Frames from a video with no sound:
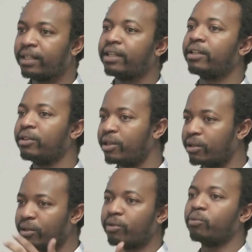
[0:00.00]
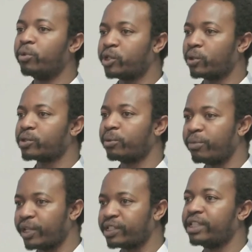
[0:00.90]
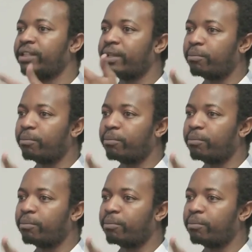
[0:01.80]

which also brings in the